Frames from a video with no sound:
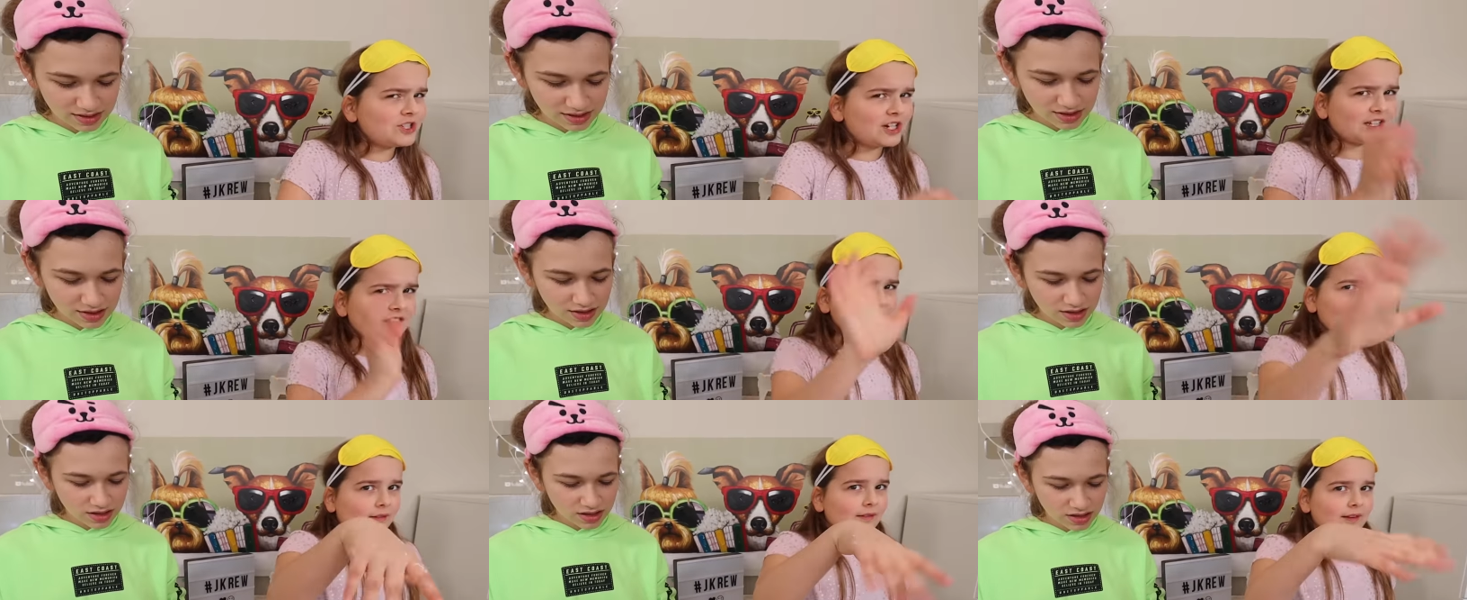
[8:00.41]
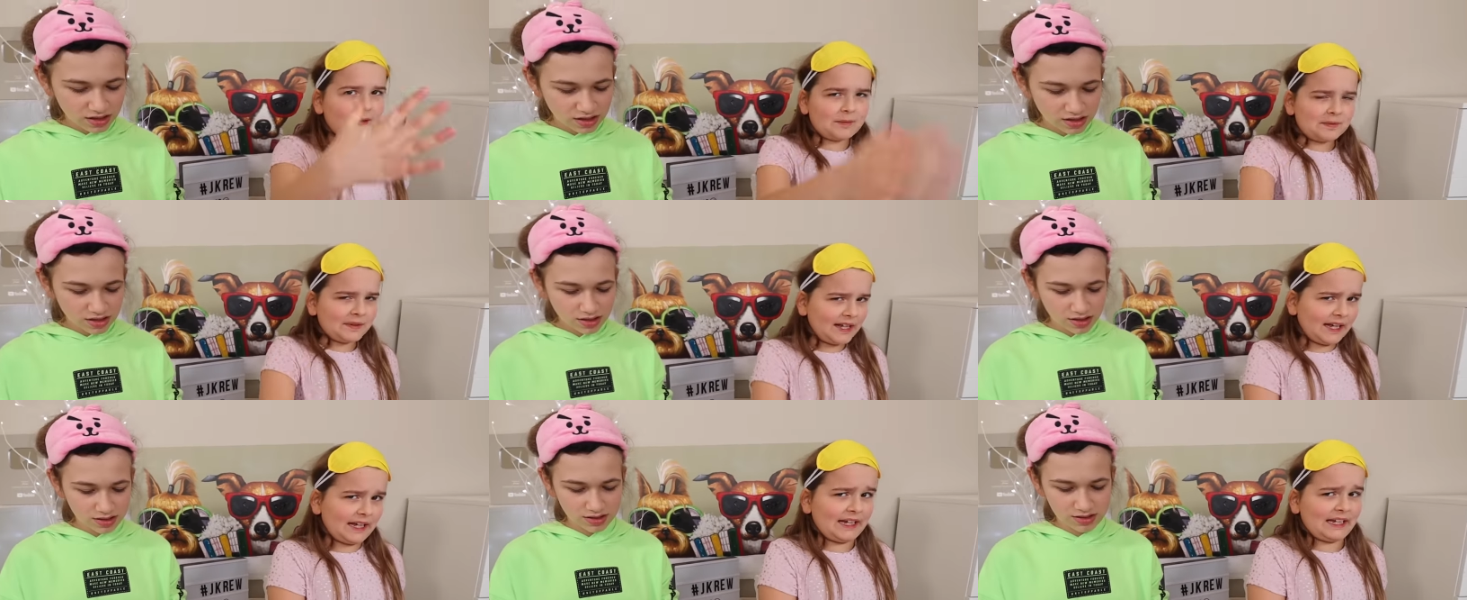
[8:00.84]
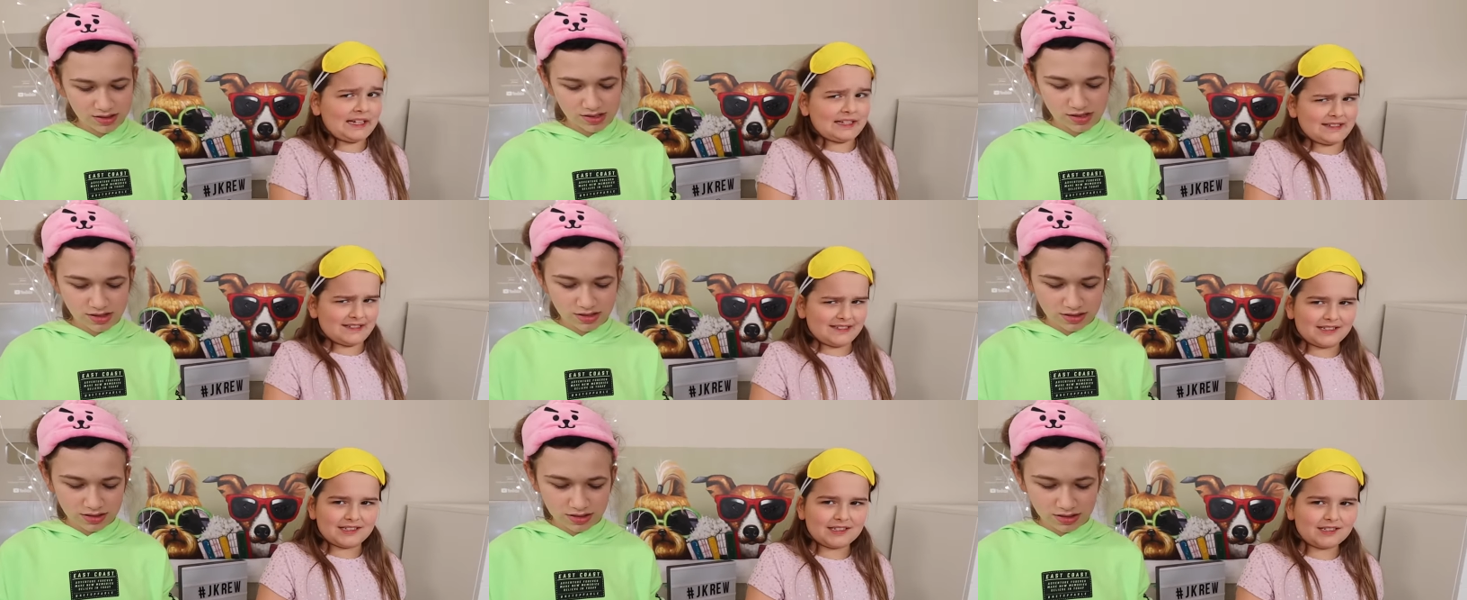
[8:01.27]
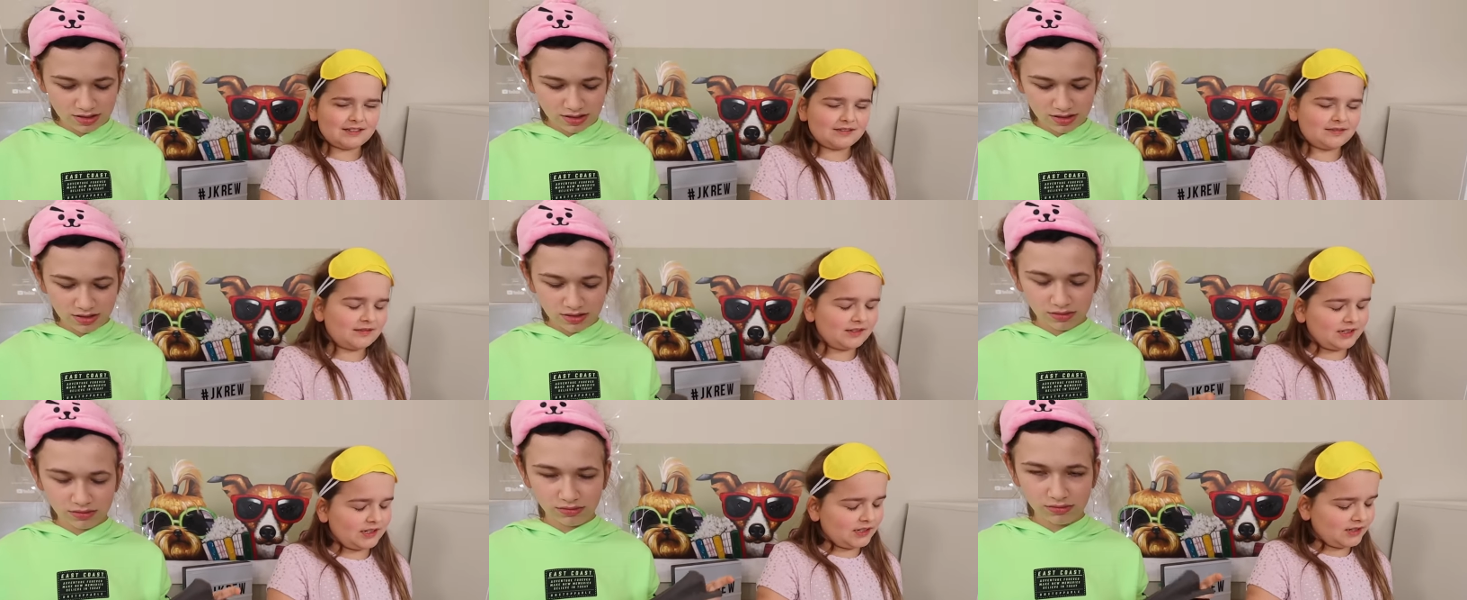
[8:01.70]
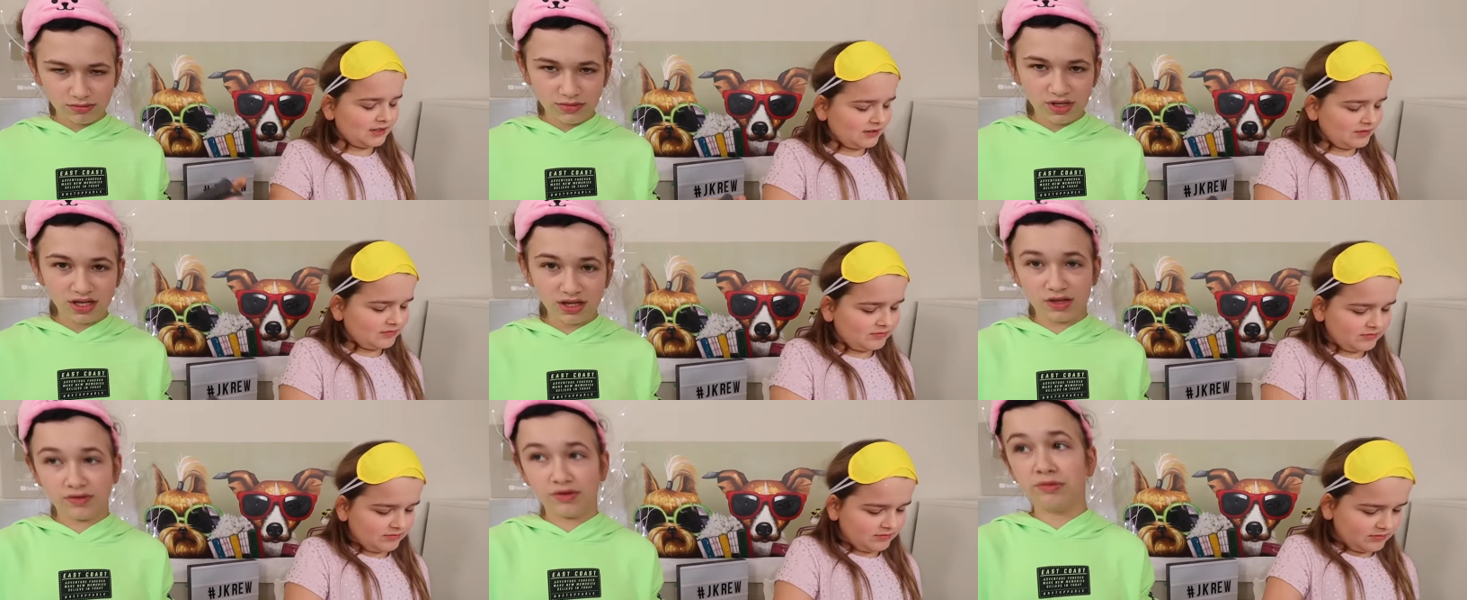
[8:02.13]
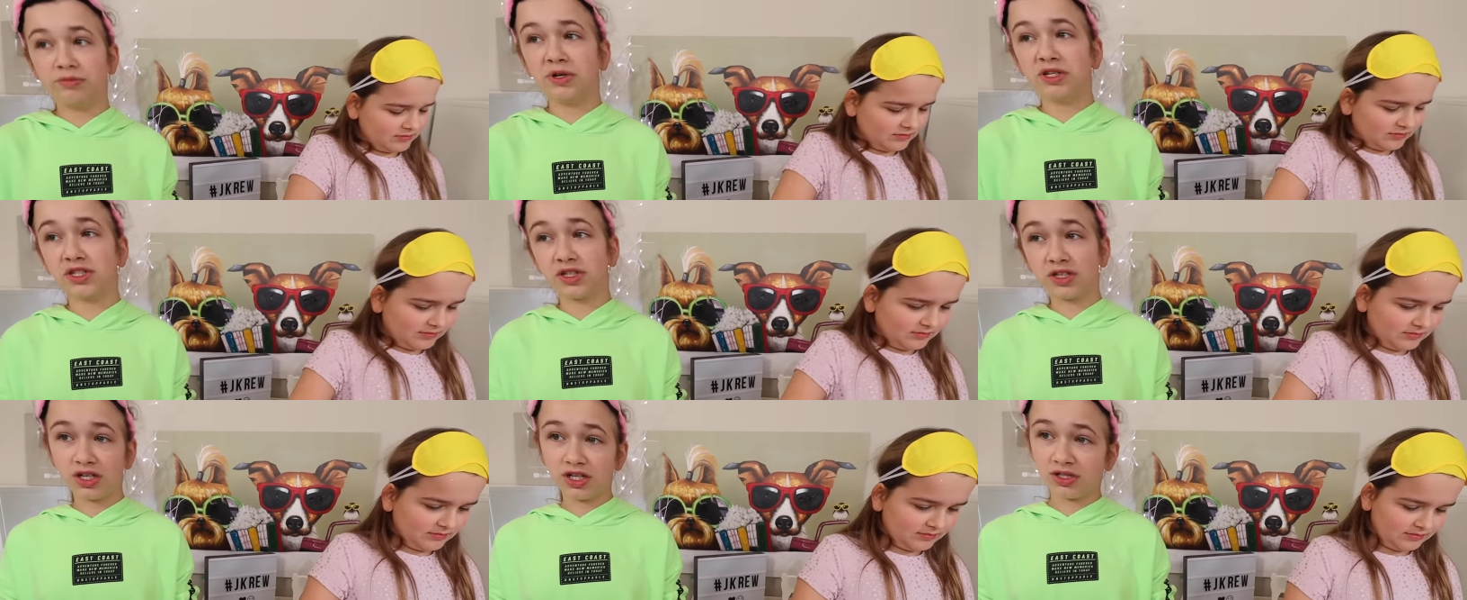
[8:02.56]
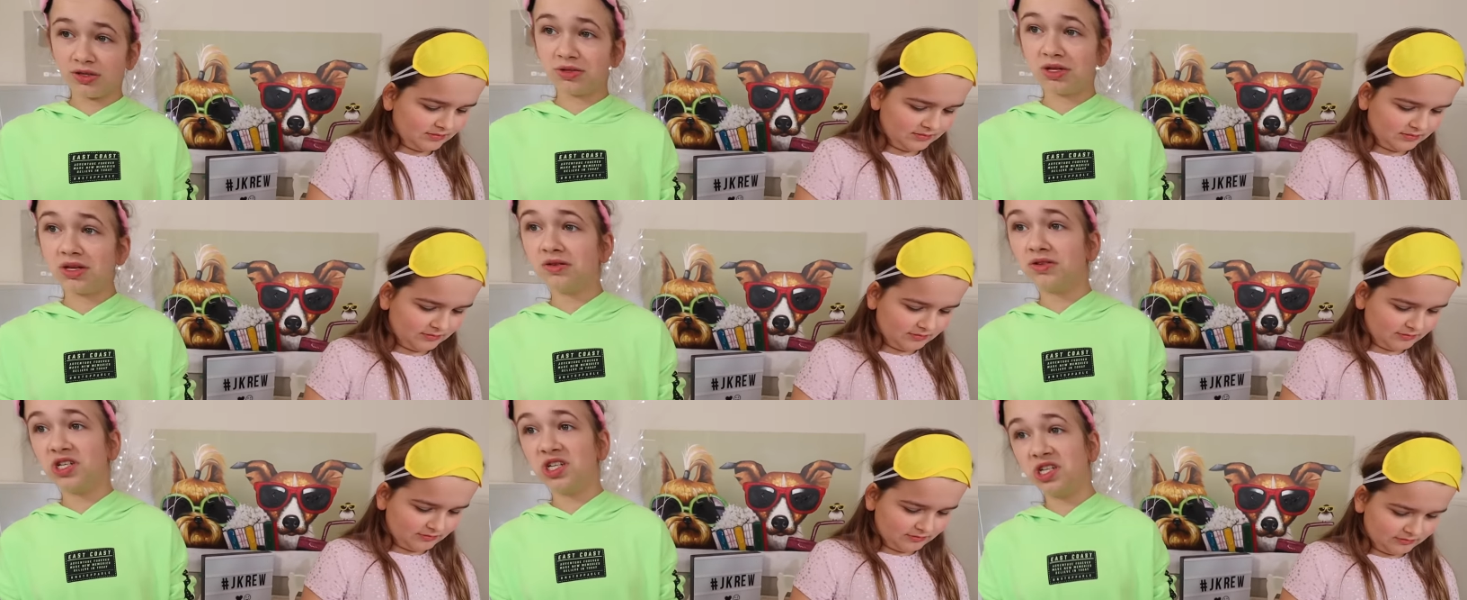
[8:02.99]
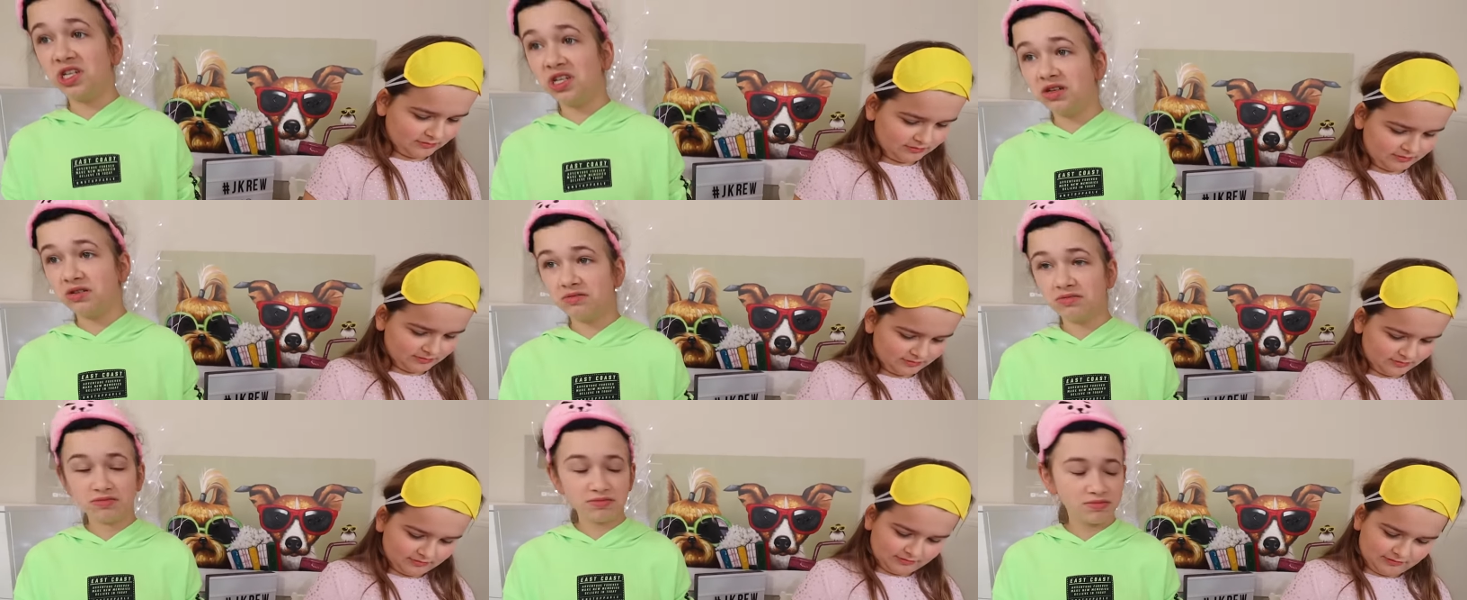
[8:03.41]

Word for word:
Speaker 1: check the replays. The replays are gonna check that you cheated.